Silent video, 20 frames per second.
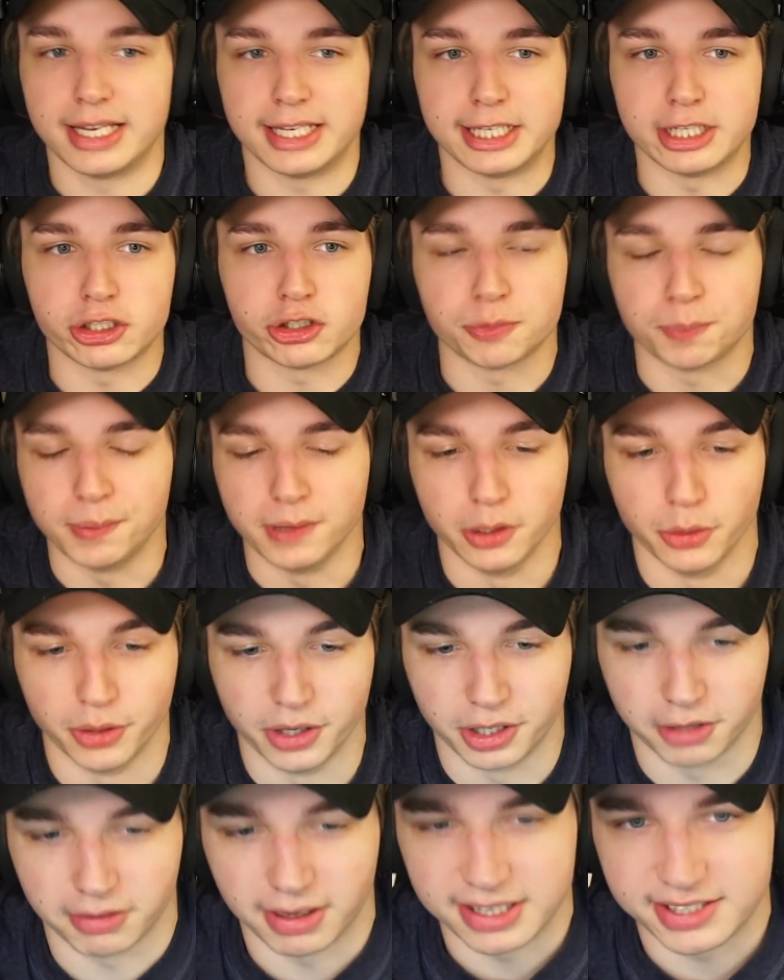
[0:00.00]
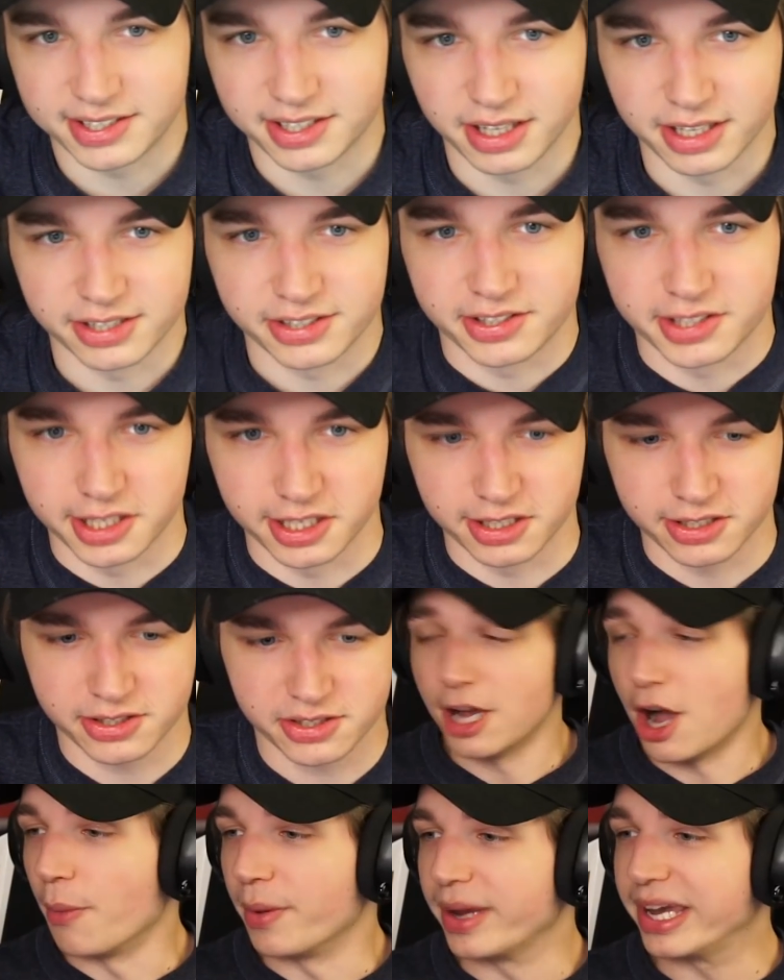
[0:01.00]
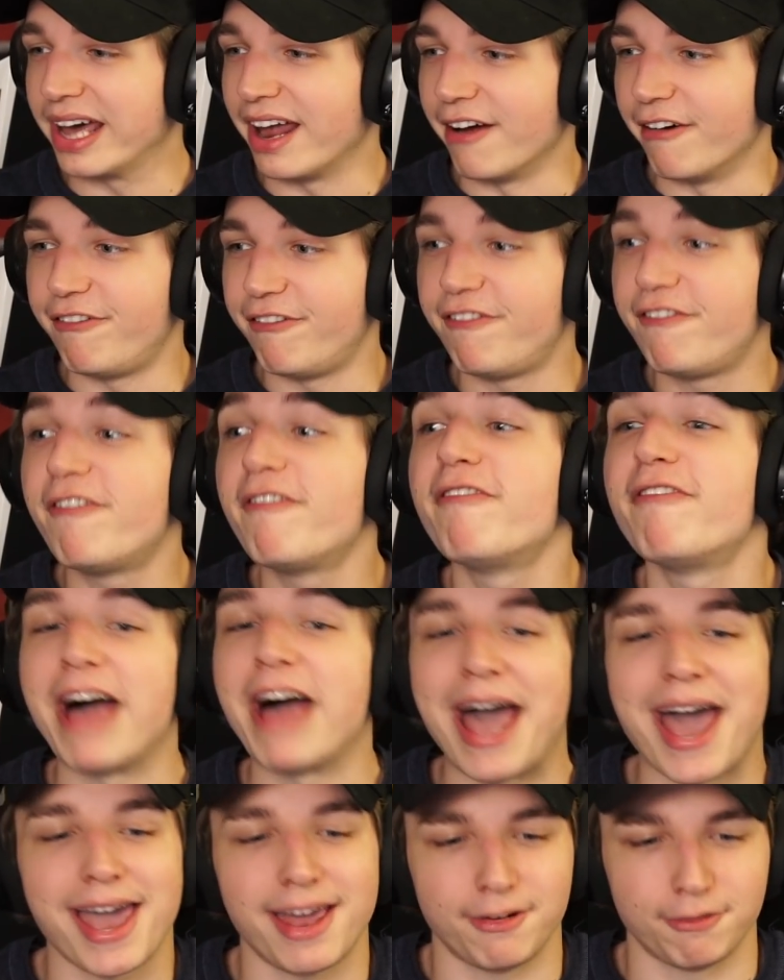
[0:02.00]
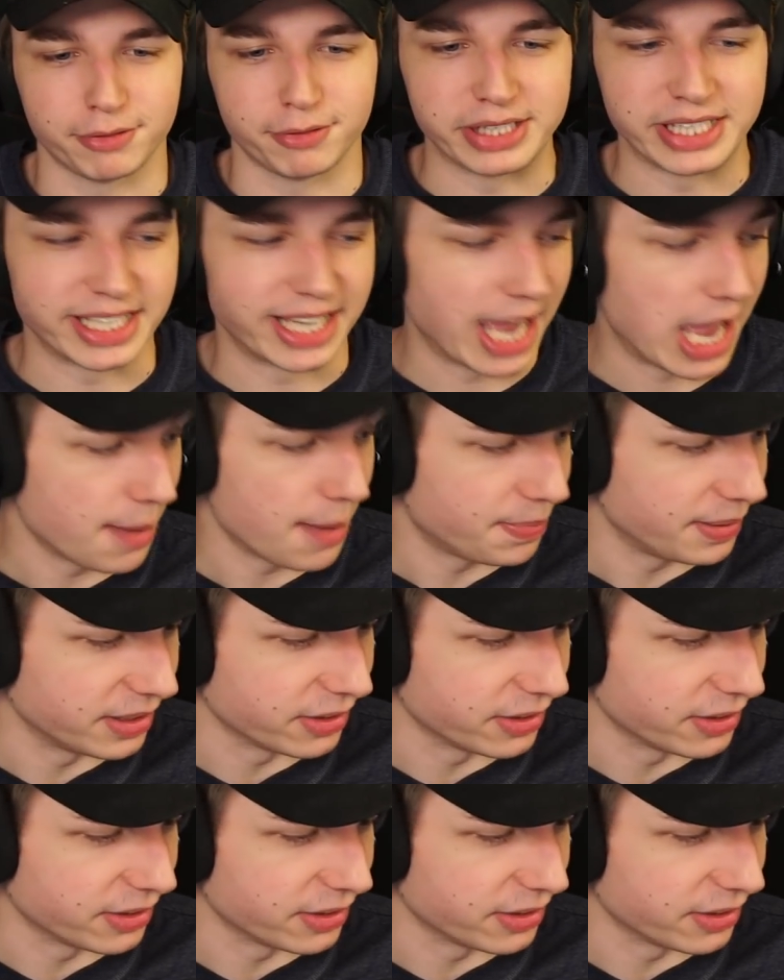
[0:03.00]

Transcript: East Blue and the rest of the seas. Oh, we got a fat recap in the